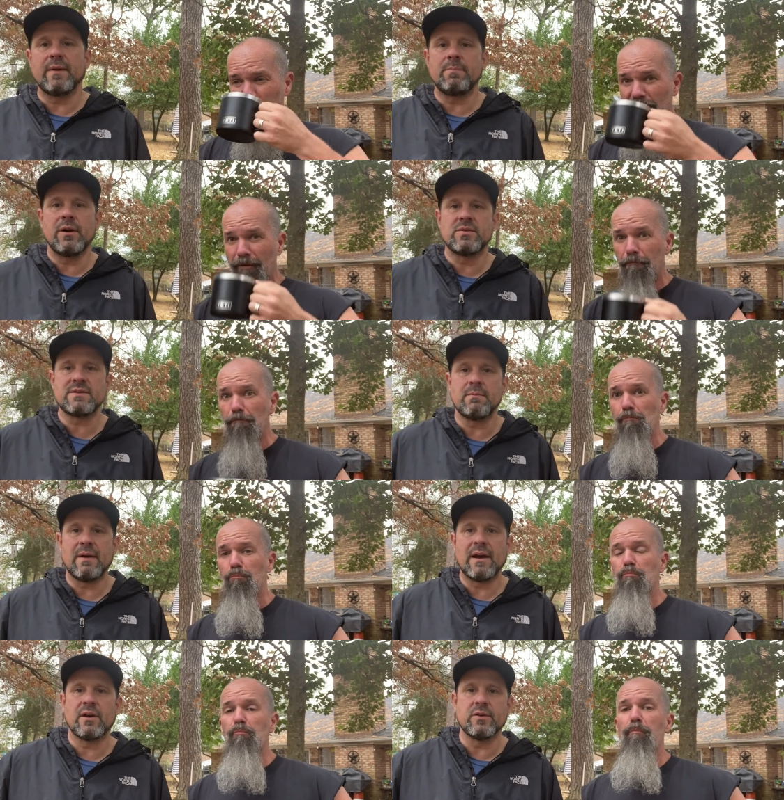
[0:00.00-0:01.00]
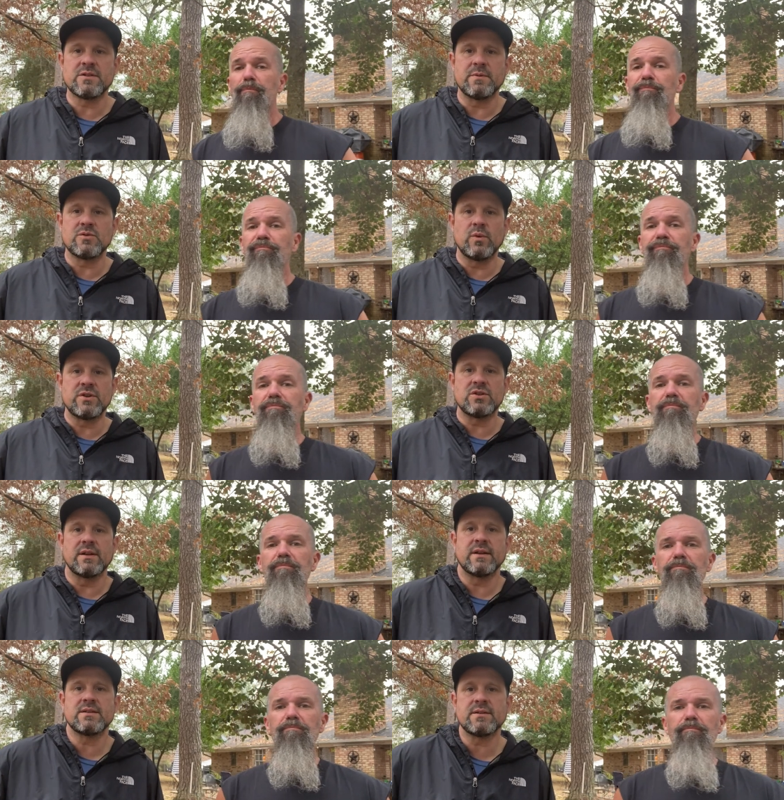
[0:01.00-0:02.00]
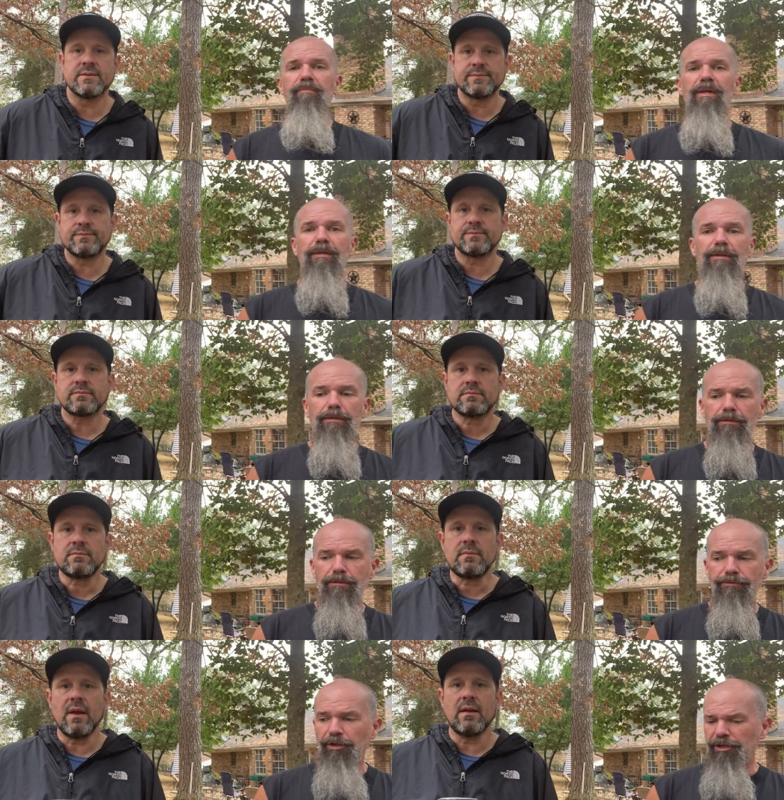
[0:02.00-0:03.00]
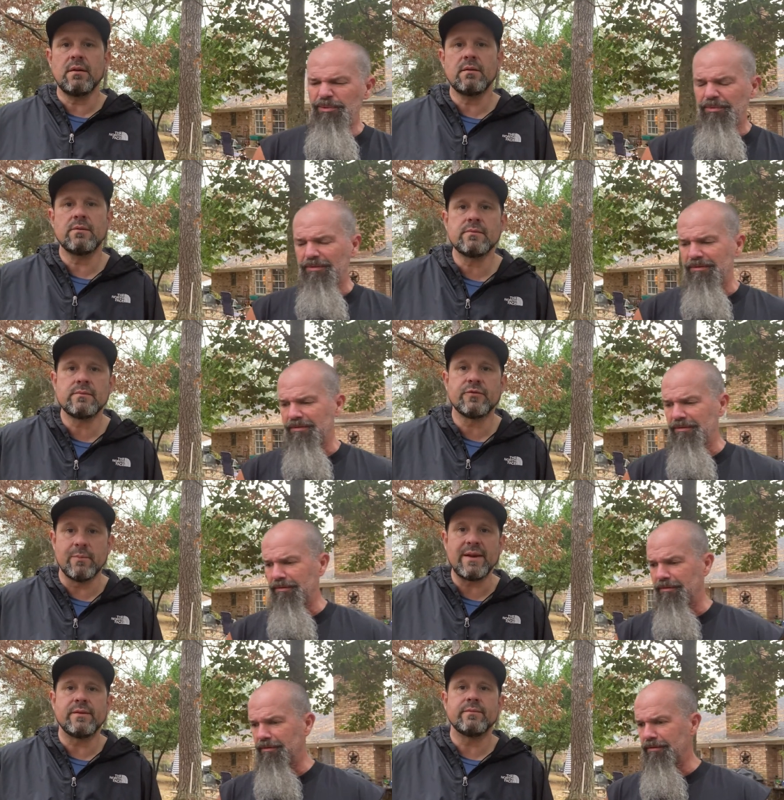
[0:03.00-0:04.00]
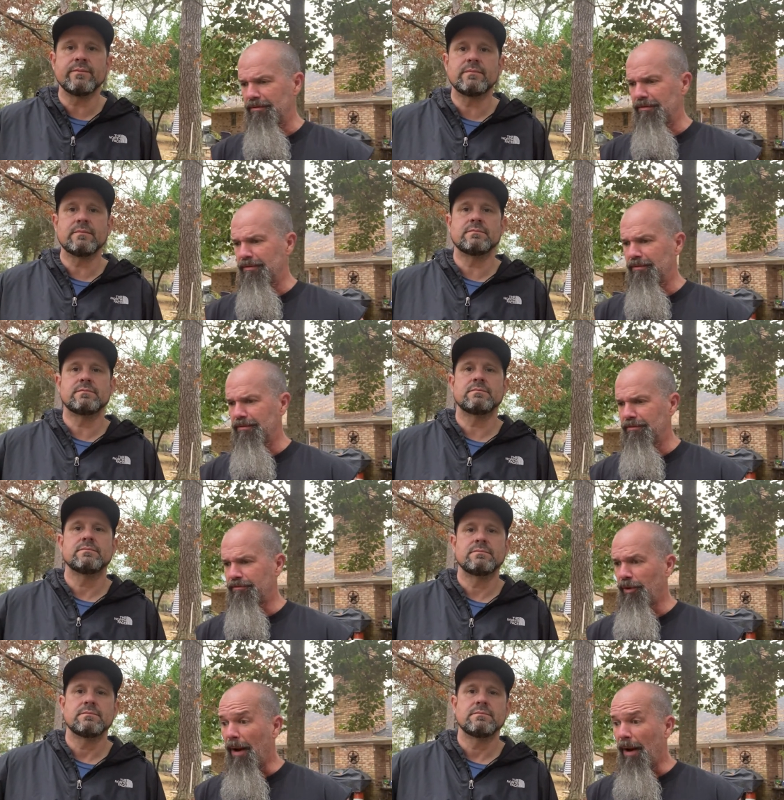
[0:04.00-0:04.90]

Speaker 1: be posting my Christmas wish list. For who? For me. For